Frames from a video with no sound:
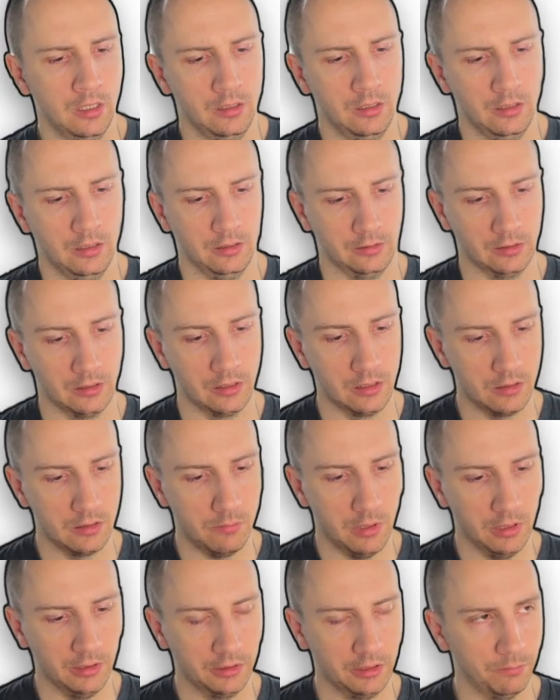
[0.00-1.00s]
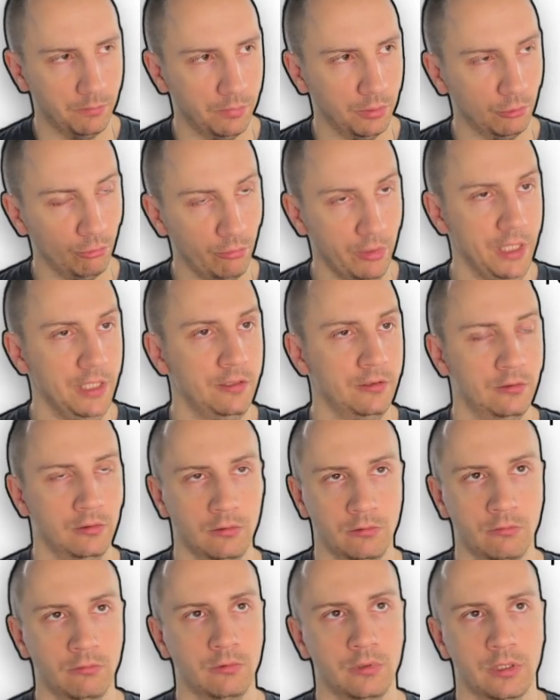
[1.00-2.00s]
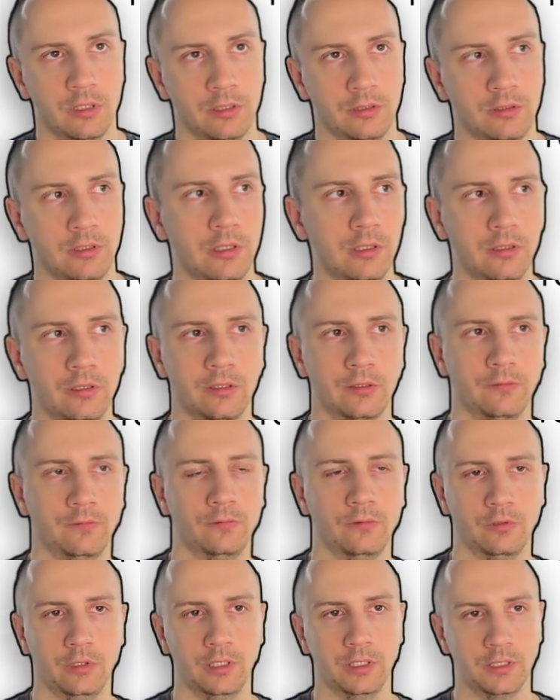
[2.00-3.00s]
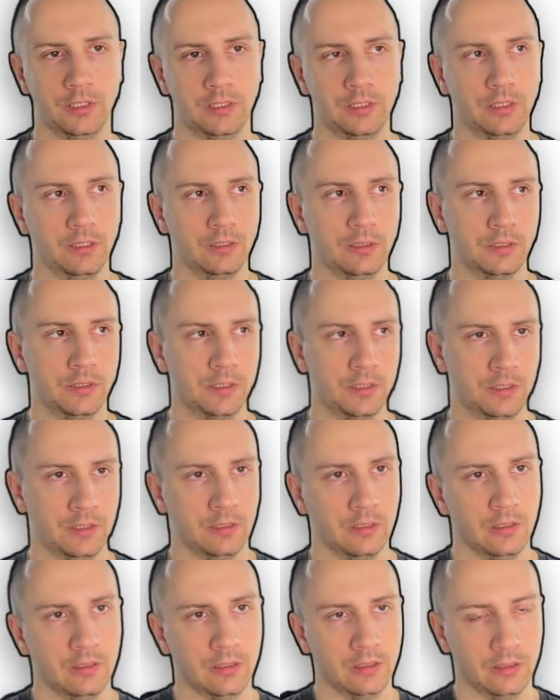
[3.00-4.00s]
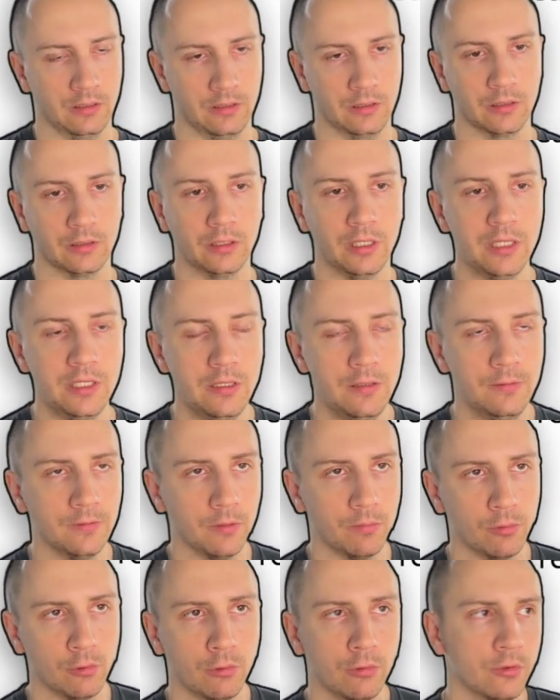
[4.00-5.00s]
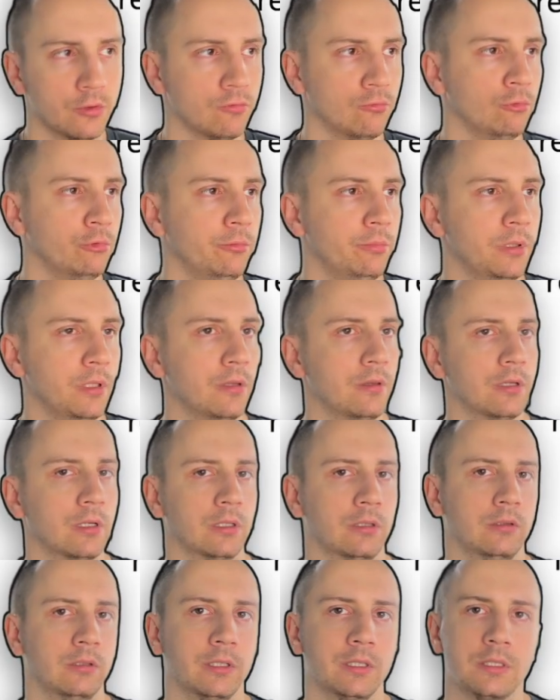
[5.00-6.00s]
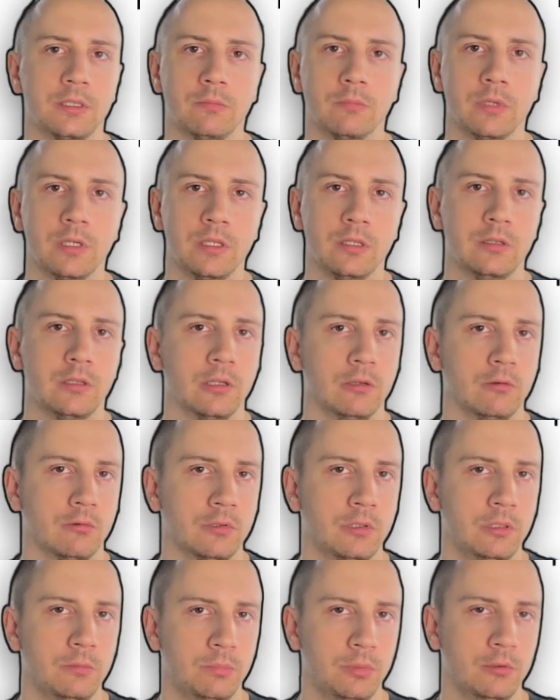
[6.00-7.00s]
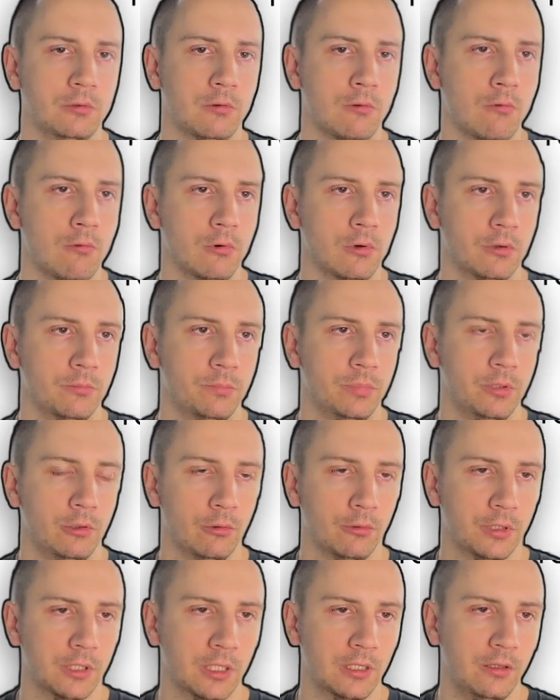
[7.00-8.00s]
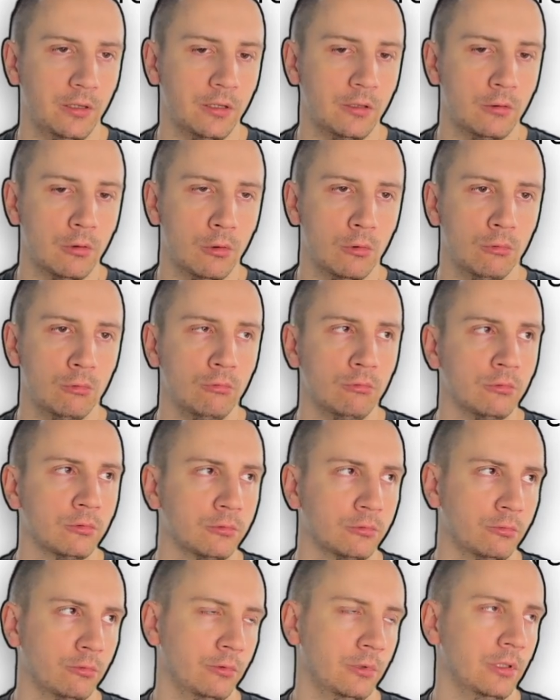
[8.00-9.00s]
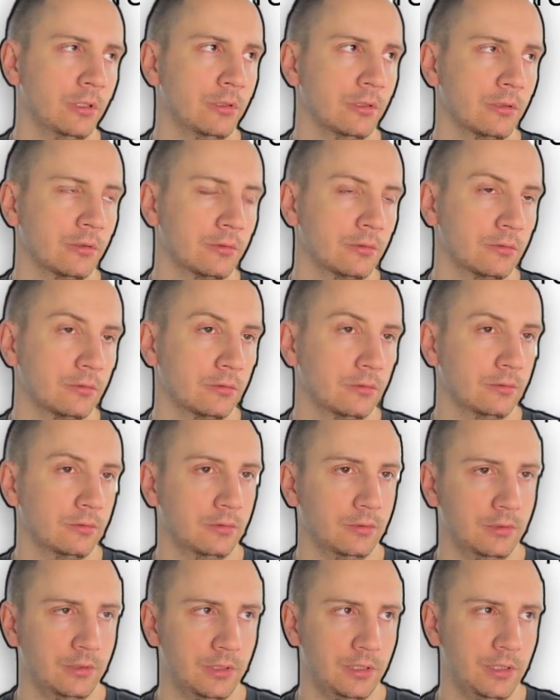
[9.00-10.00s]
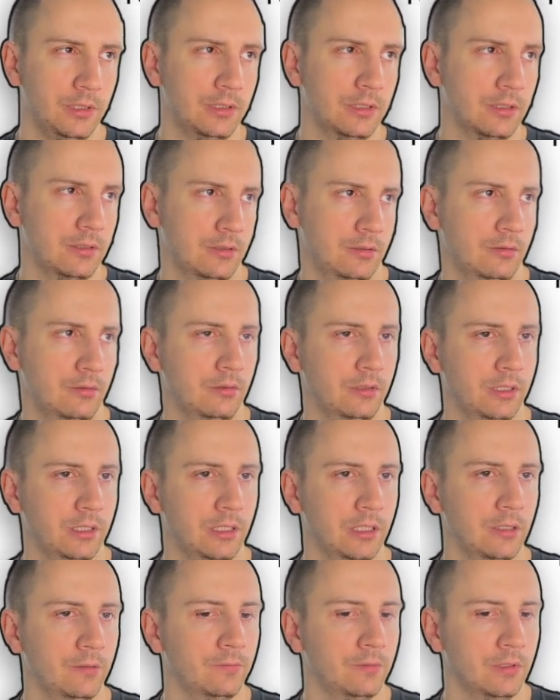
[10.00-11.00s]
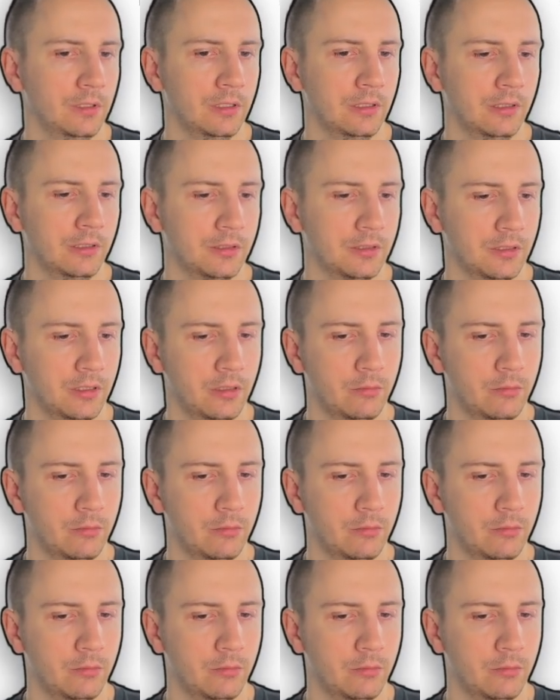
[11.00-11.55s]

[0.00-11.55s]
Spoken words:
And there are multiple ways to do that, really. For instance, a naive approach would be that let's make our CPU core periodically go to the disk, like every, let's say,